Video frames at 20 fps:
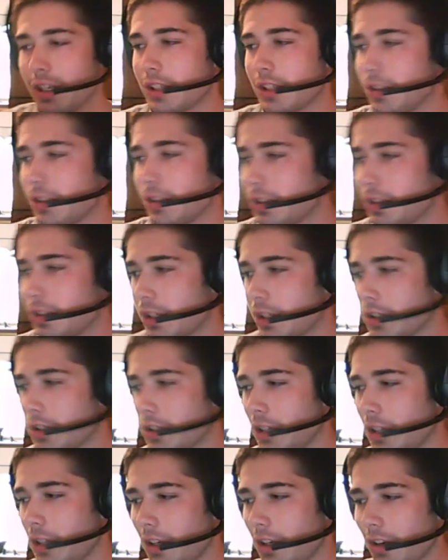so it just gets on
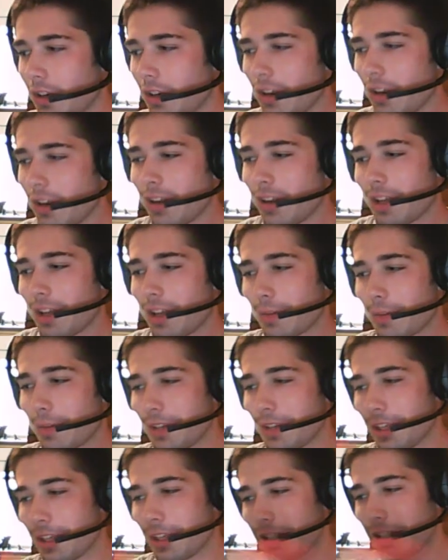there. And one
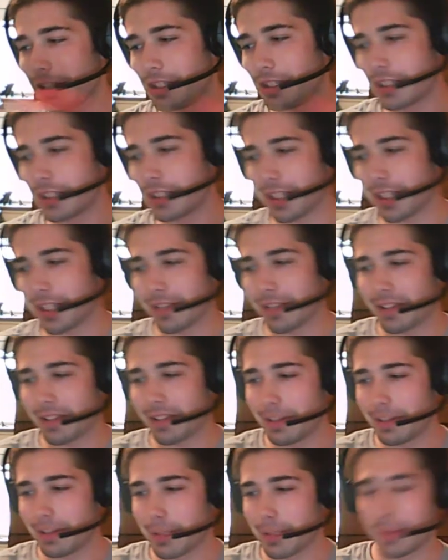of the things that she said that
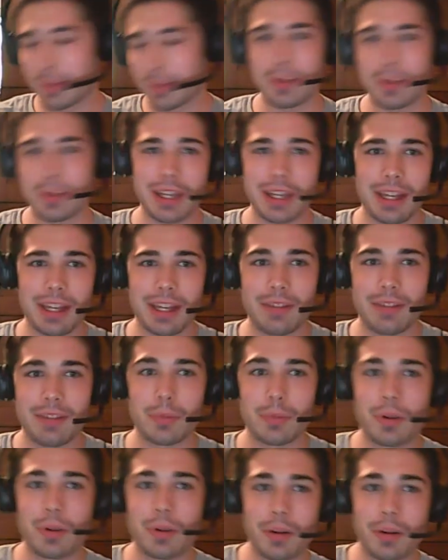really made me want to get even
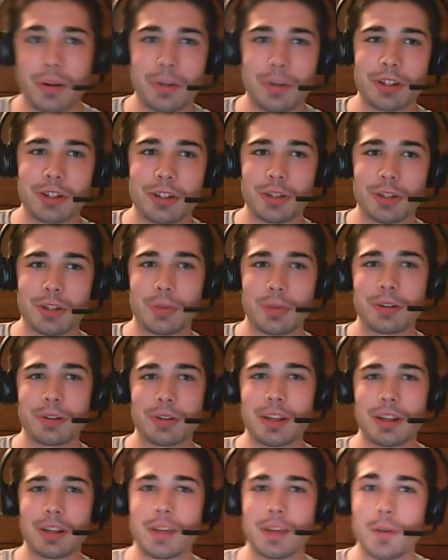more was you could post,
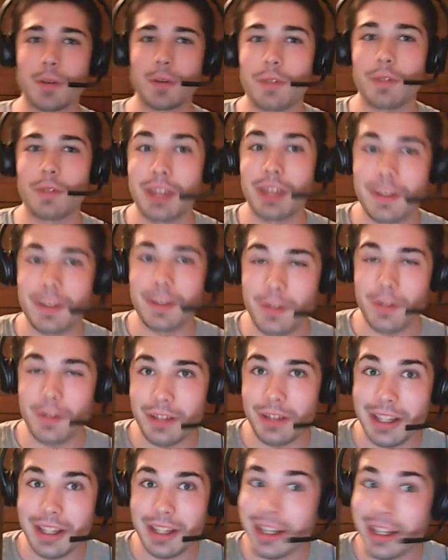like, if you really
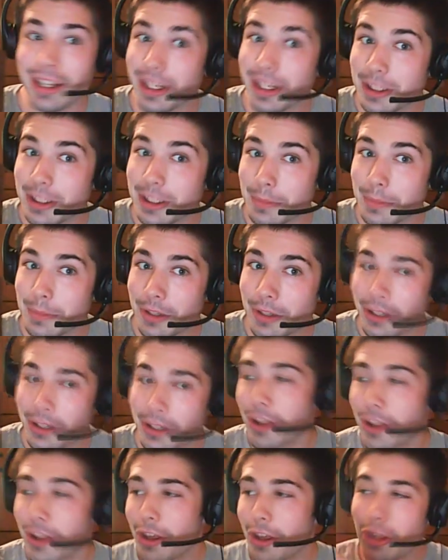didn't like someone,
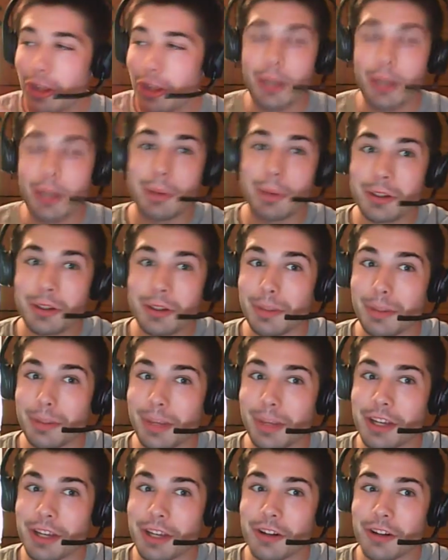you could post their
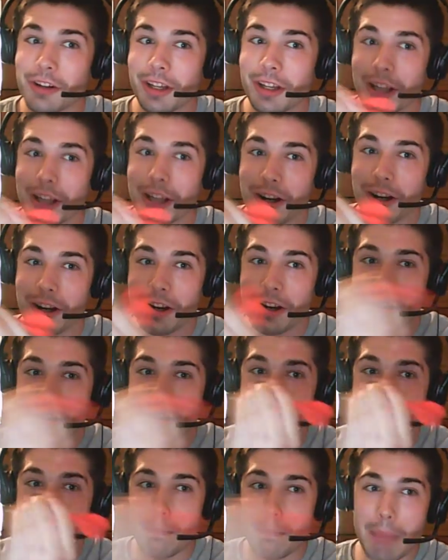picture on there
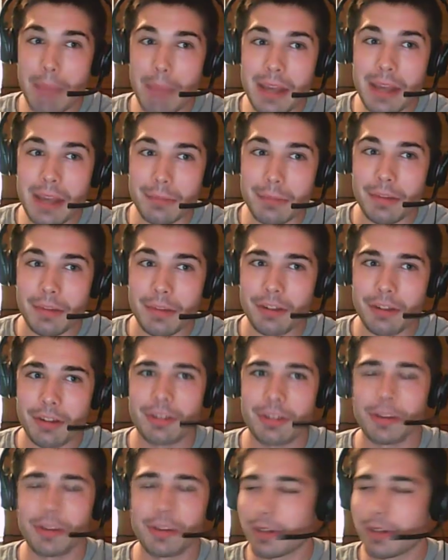and bam,
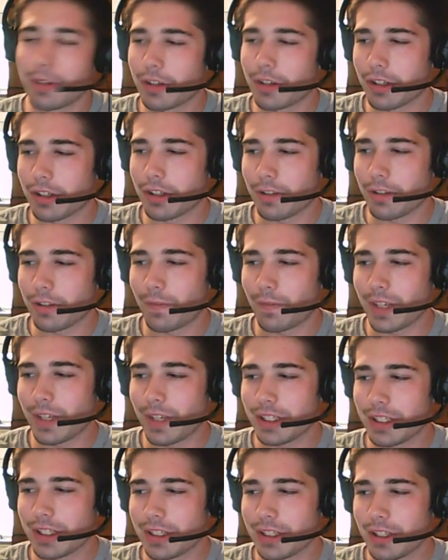throw the dart at their
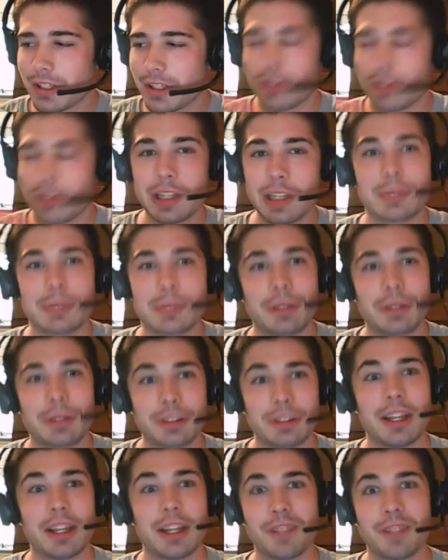face. Get some little
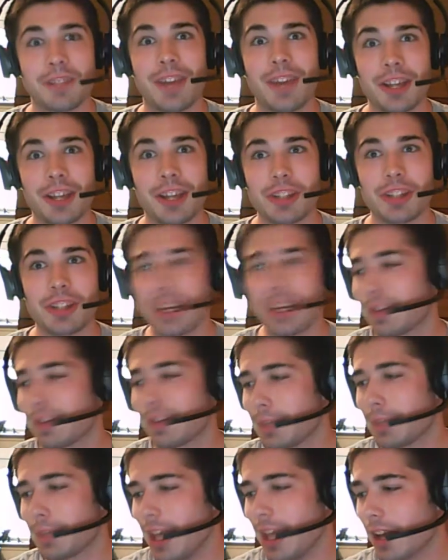satisfaction out of it.
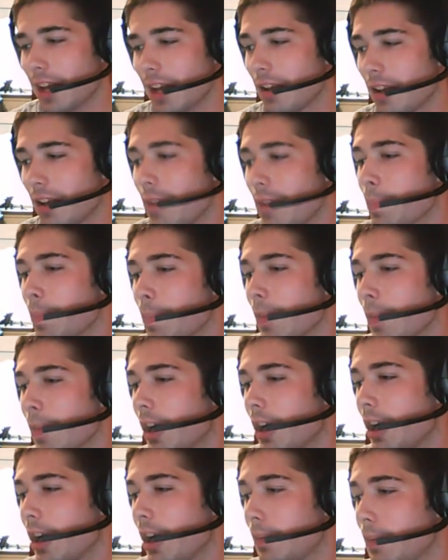But yeah,
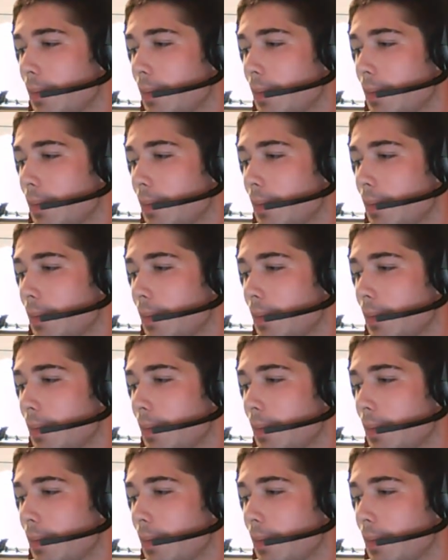I